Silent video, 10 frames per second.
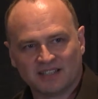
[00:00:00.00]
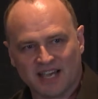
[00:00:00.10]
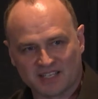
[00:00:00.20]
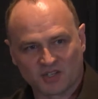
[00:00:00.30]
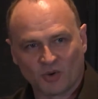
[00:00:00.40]

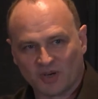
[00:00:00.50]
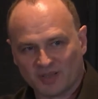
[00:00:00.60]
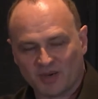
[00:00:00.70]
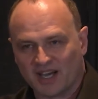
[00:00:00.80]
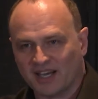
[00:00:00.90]

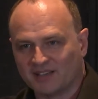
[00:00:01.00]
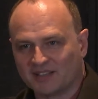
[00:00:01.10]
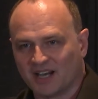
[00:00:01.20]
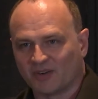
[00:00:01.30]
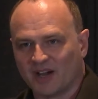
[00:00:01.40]
escorted by
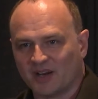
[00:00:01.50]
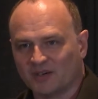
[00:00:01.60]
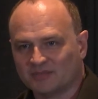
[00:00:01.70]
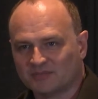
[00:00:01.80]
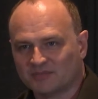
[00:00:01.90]

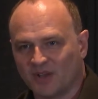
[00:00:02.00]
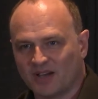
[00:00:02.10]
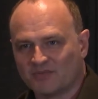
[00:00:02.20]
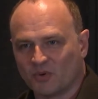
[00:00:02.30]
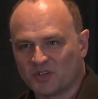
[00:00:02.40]
Colorado law
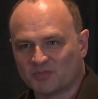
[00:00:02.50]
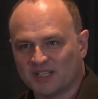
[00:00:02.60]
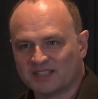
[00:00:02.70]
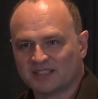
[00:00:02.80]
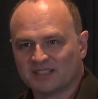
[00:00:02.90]

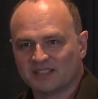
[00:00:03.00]
enforcement,